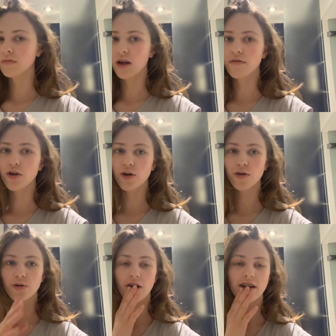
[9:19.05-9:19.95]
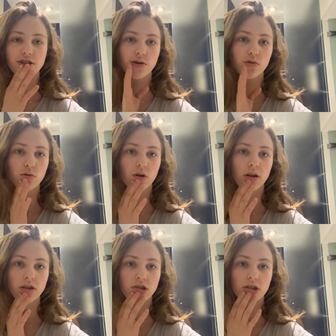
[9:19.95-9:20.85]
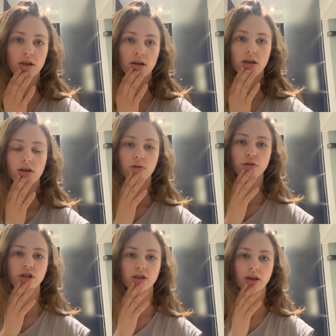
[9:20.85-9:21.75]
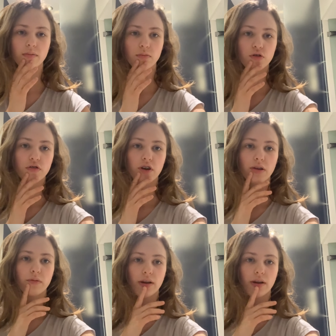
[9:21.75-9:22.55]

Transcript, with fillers: I've I had to call college, which is like mortifying.